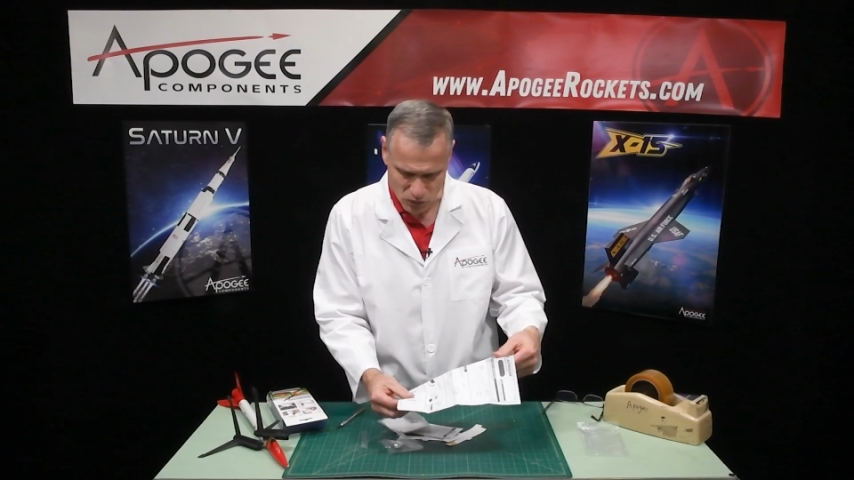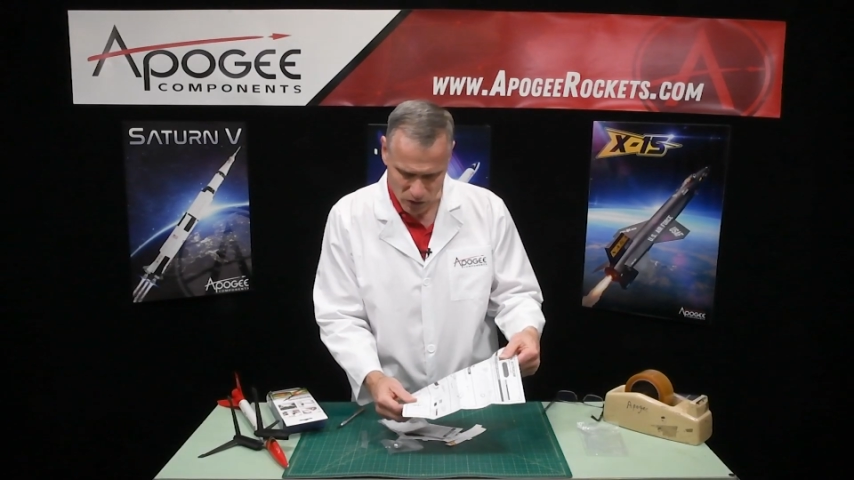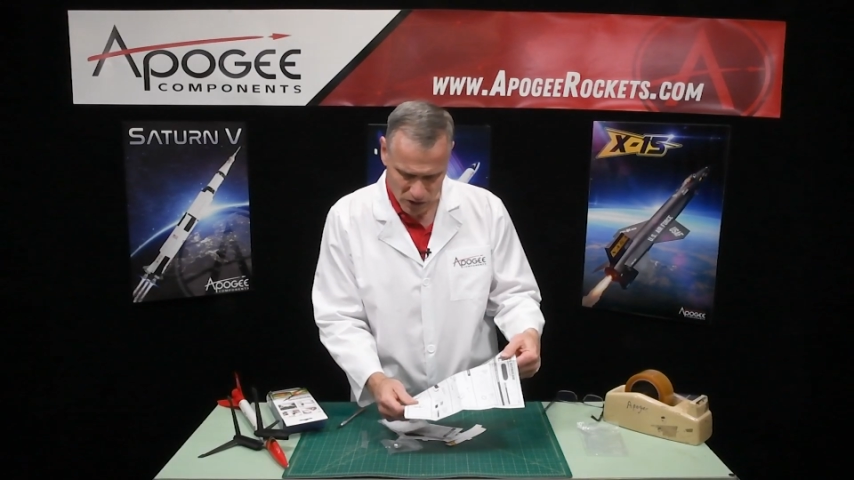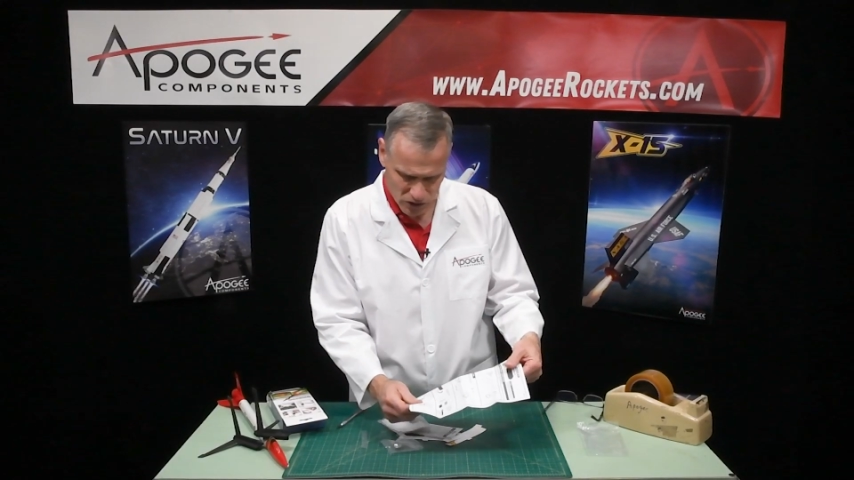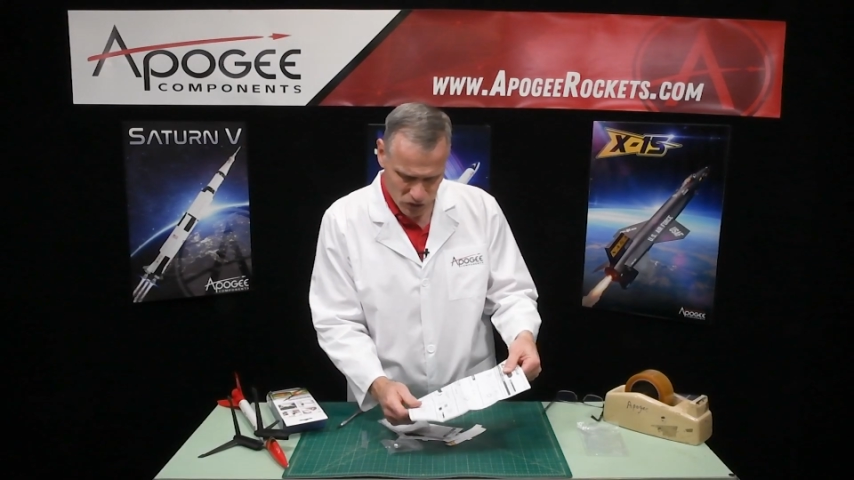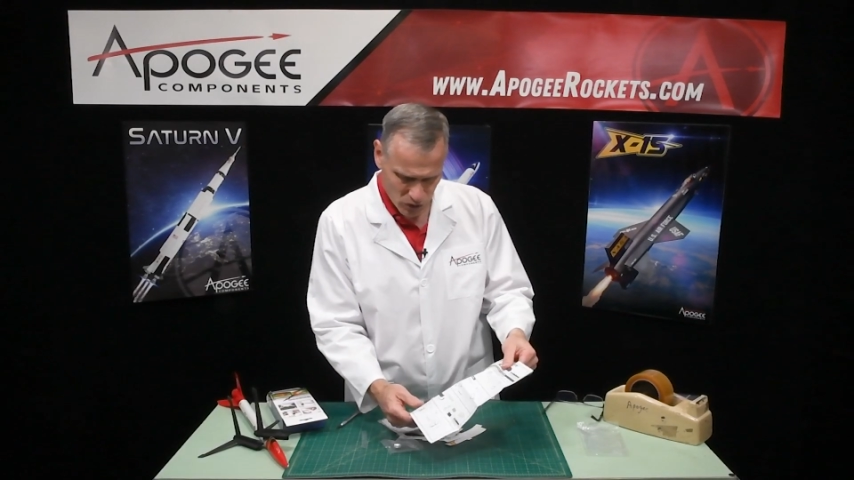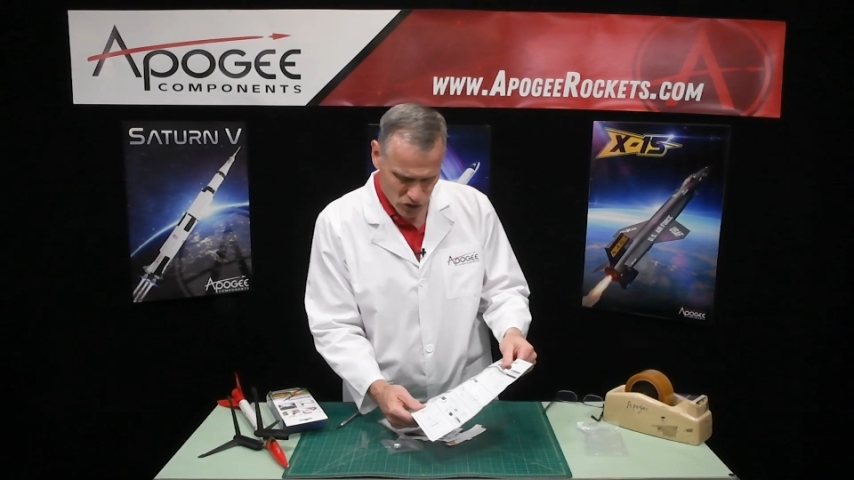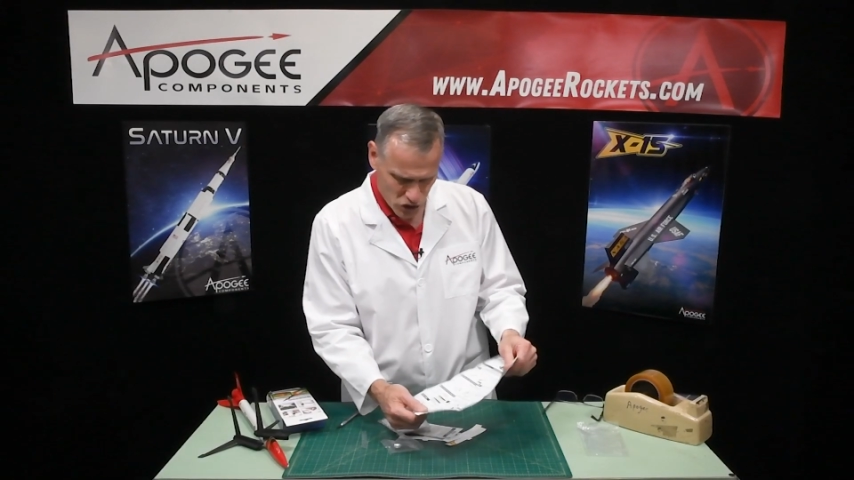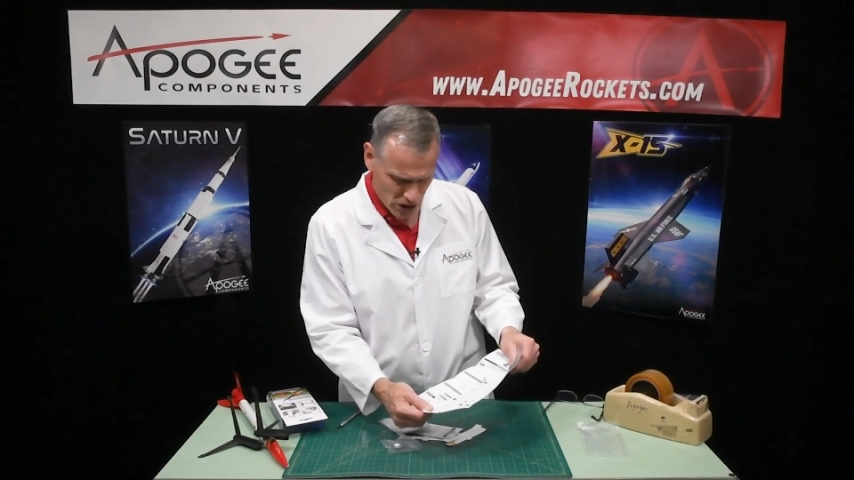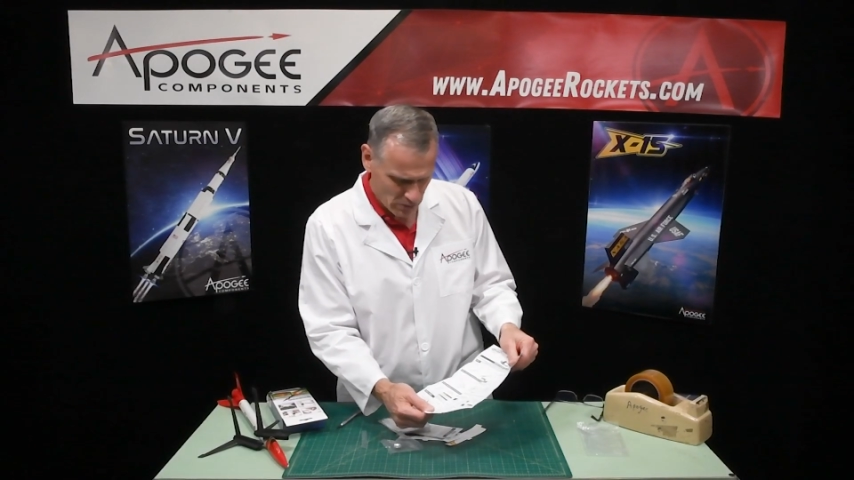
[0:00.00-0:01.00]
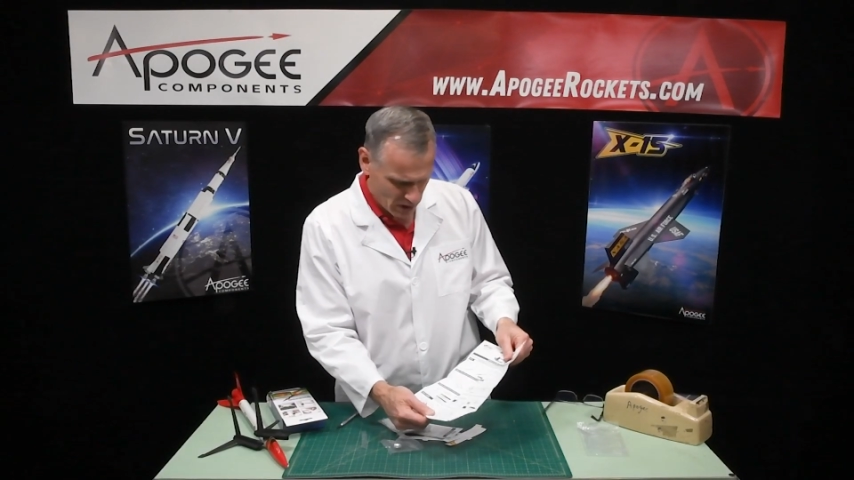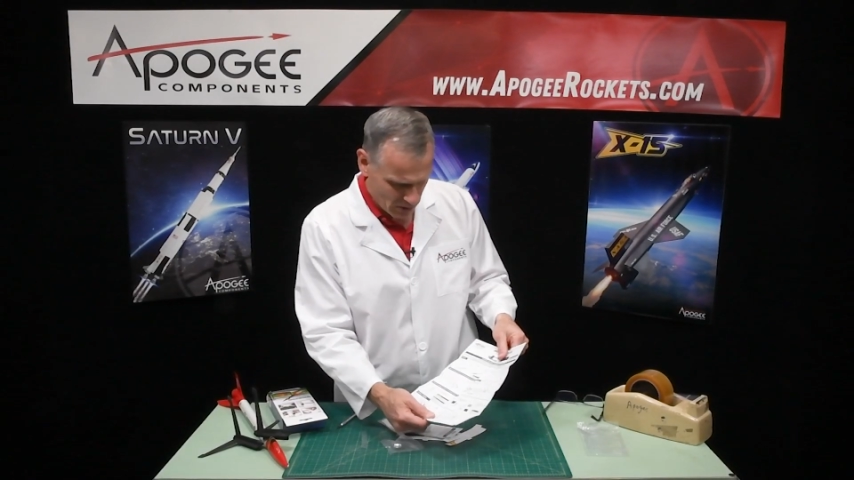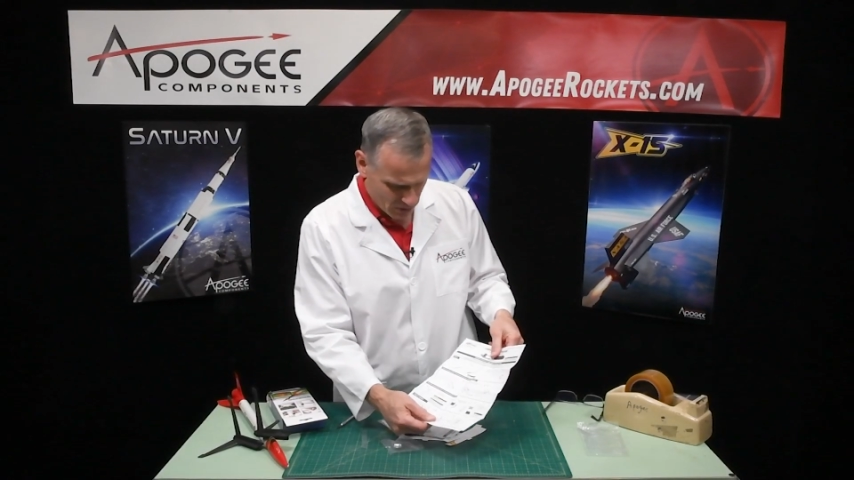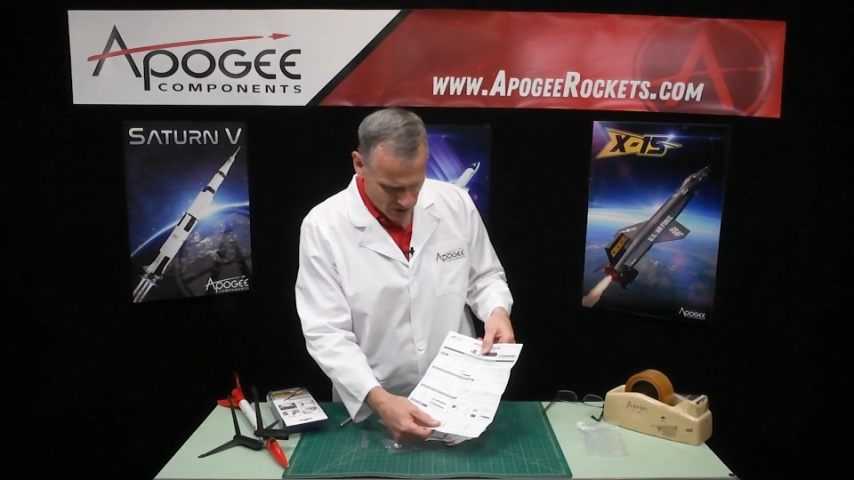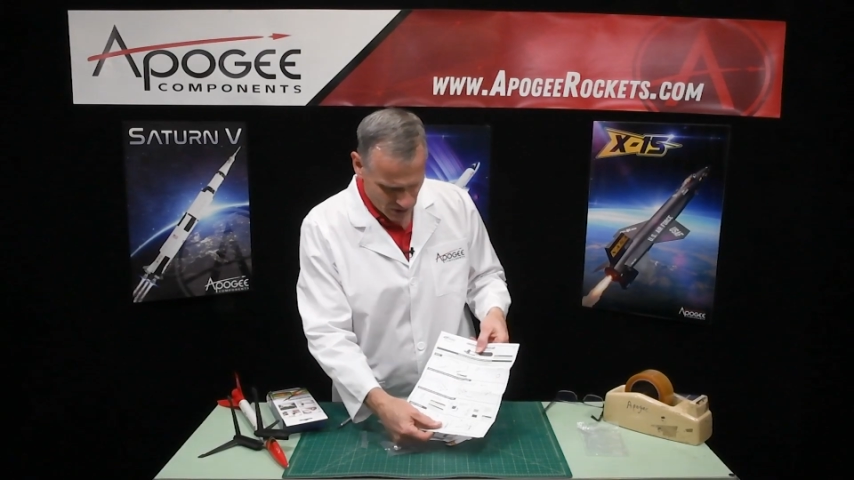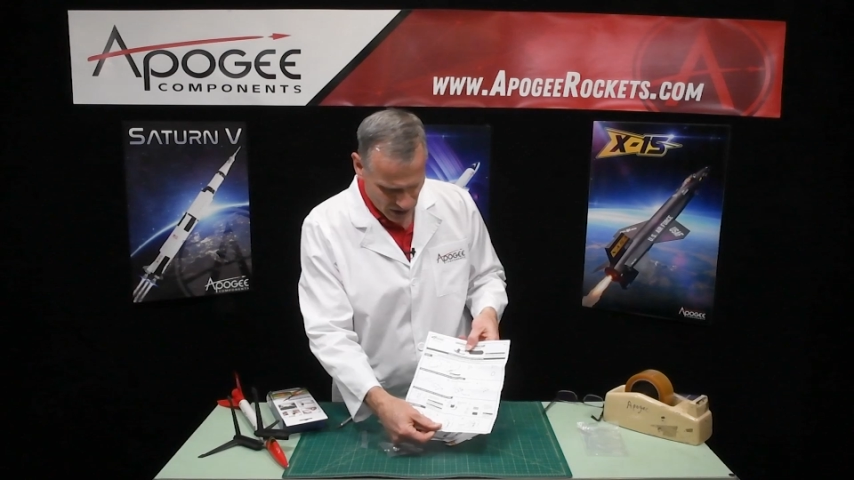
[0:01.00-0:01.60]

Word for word: one, one sheet of paper.